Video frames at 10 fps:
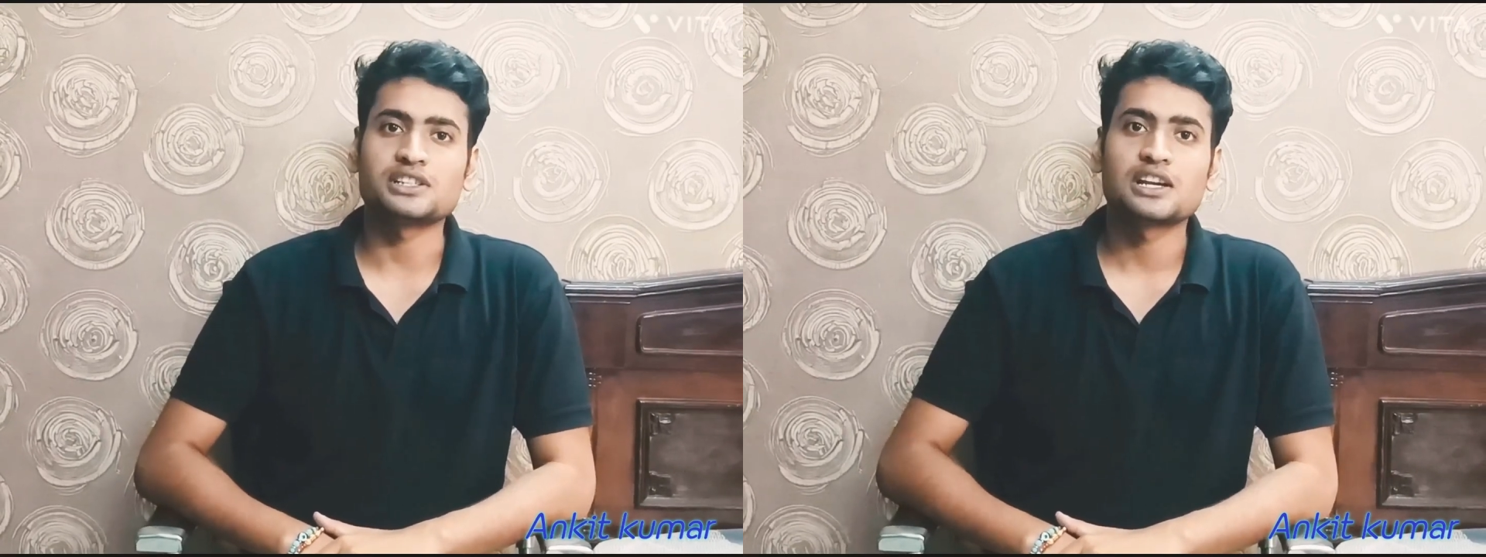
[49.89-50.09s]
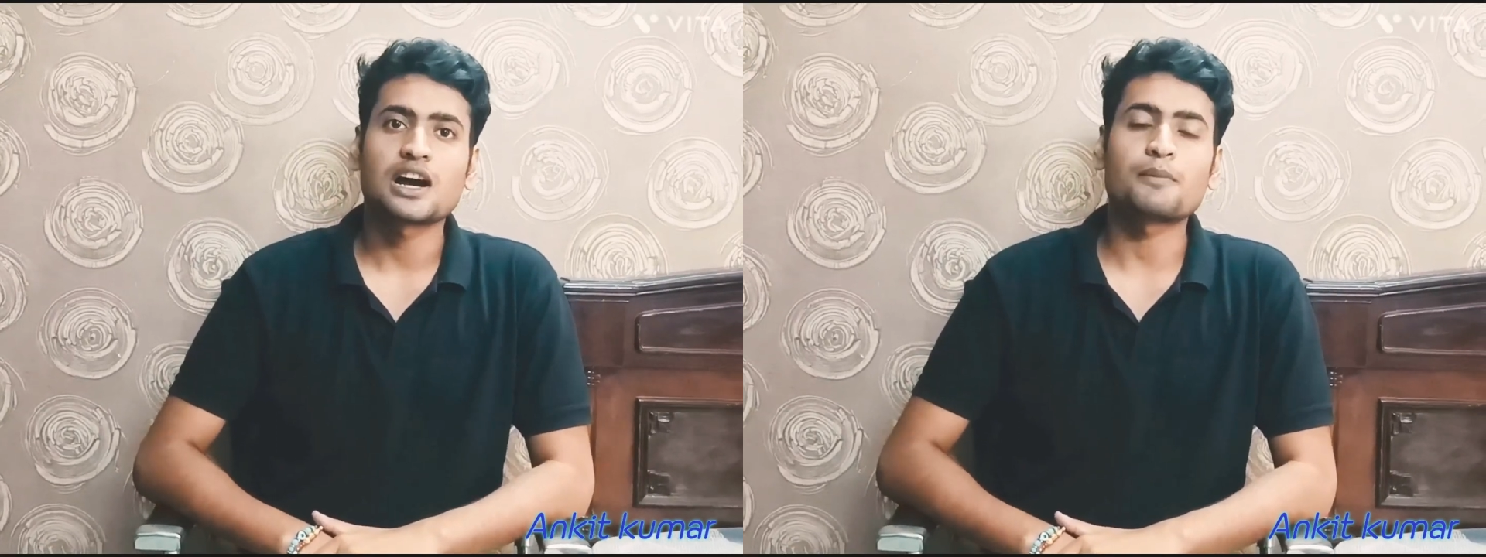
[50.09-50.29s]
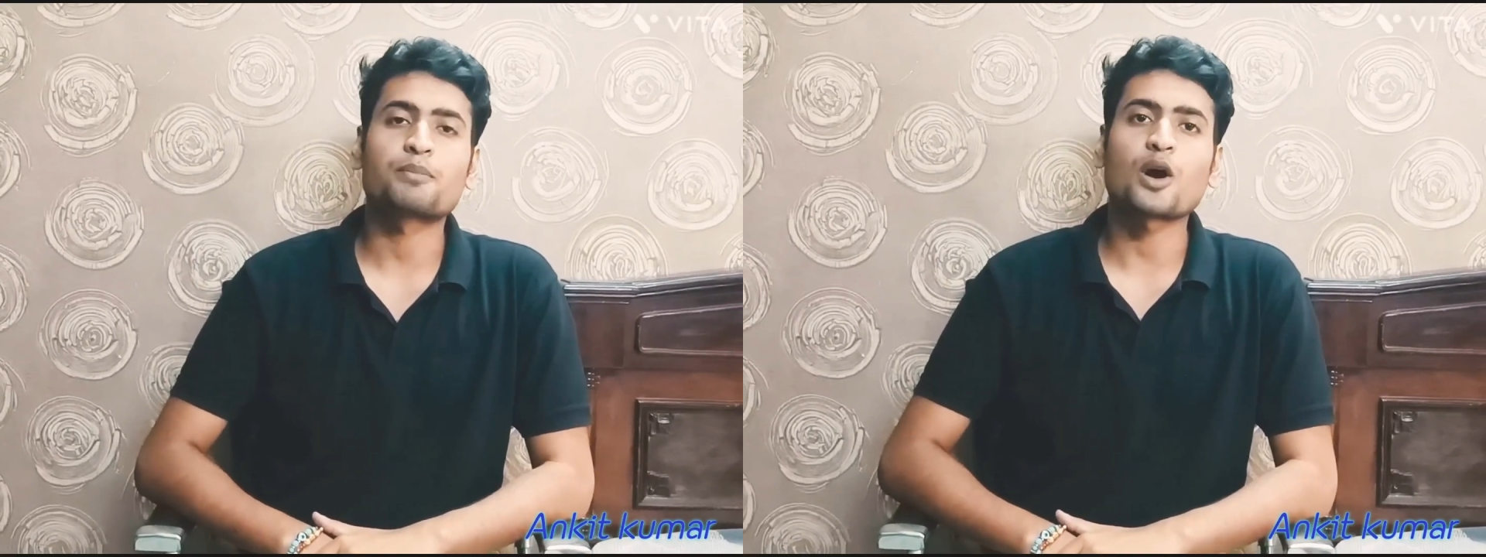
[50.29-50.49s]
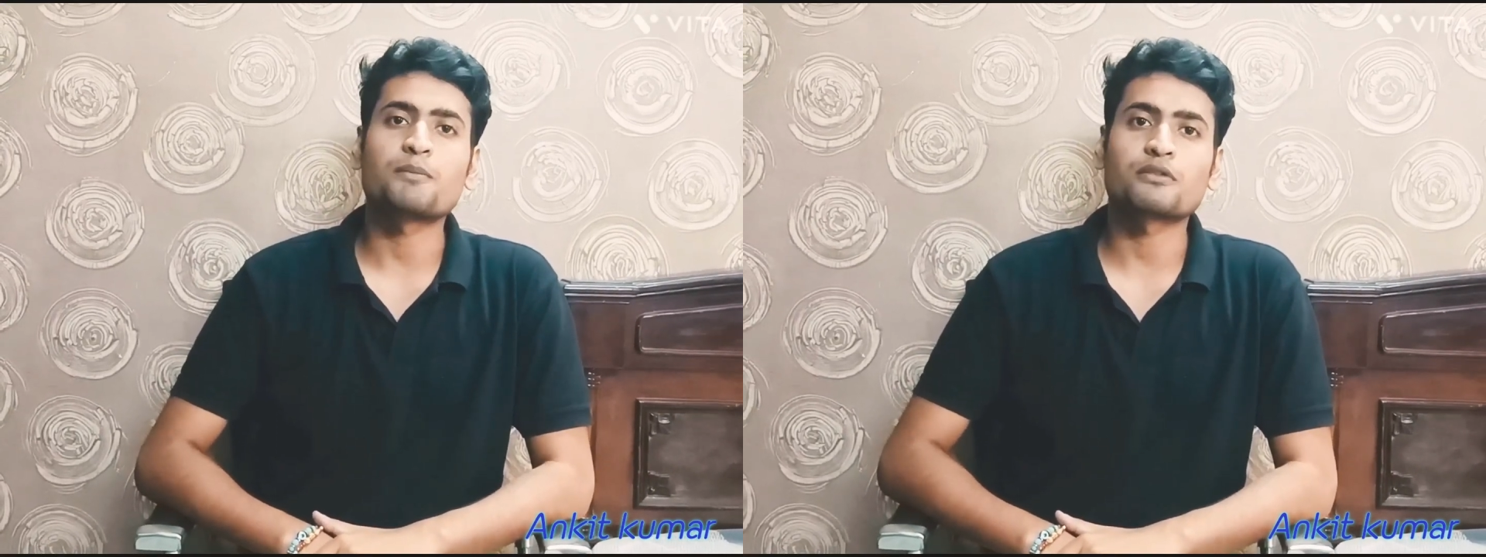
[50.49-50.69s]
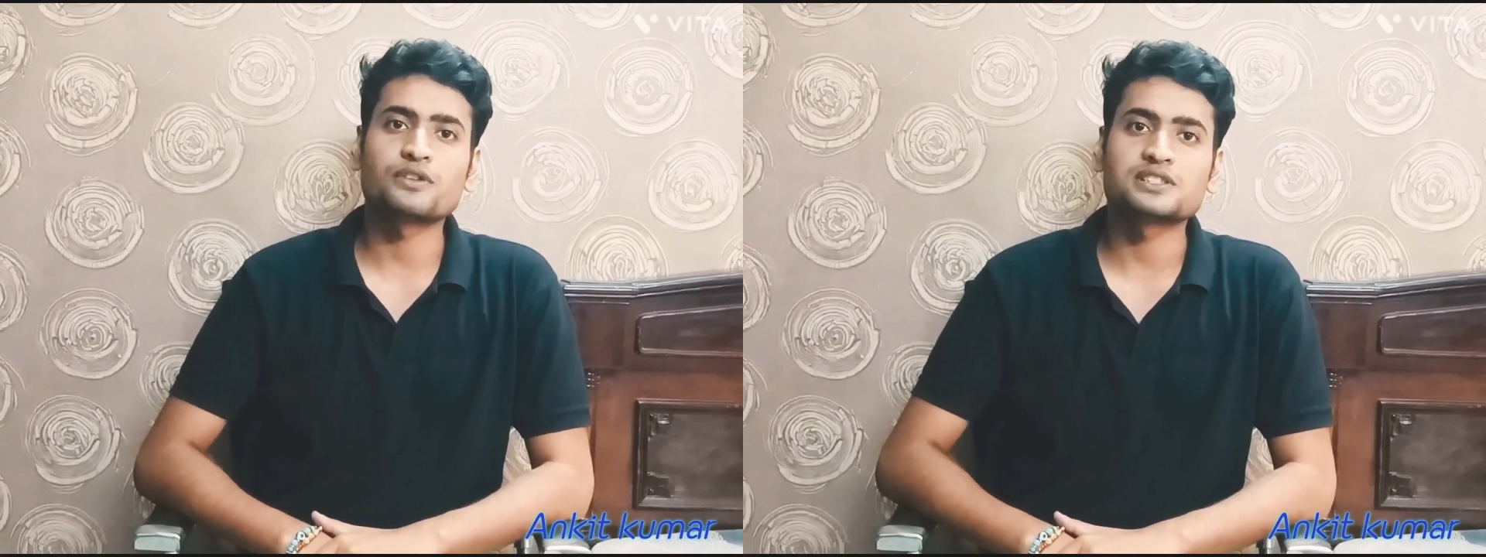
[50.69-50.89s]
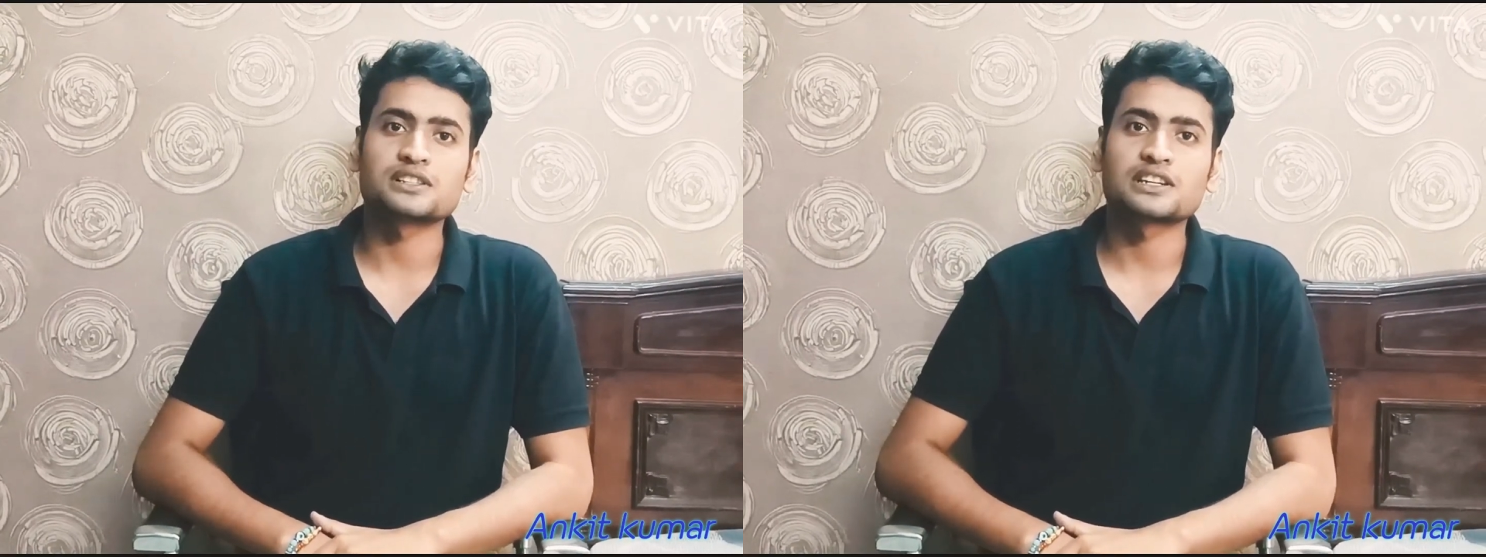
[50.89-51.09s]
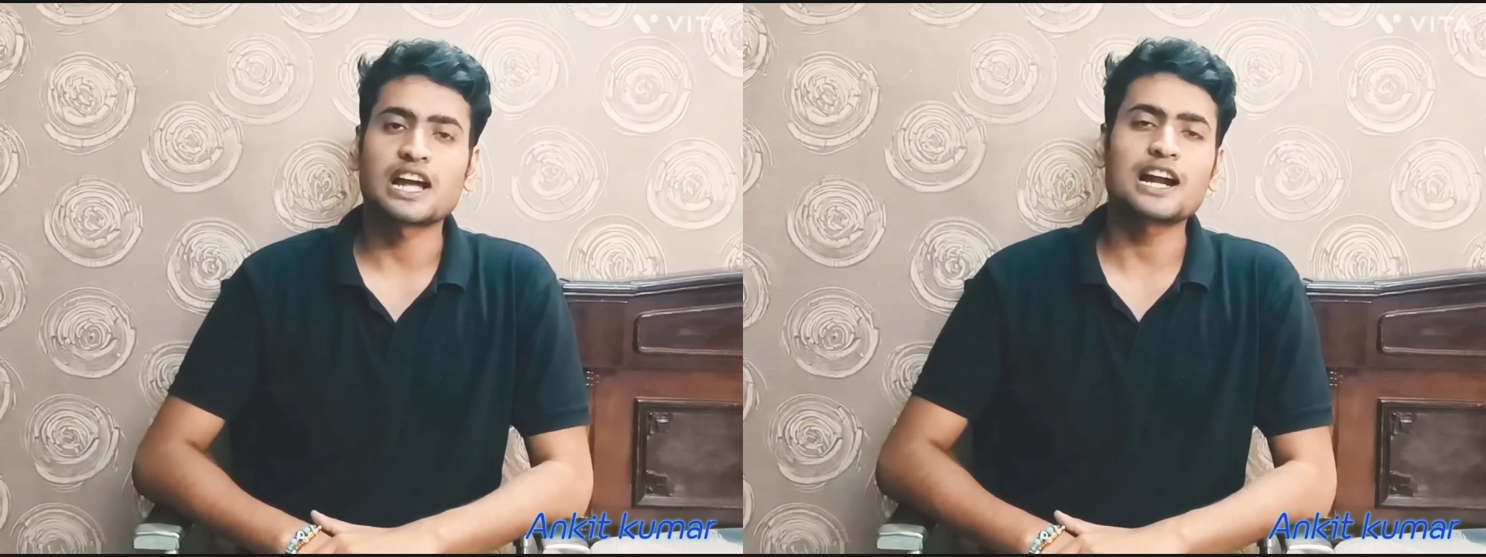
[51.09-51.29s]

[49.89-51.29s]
a proper vision, and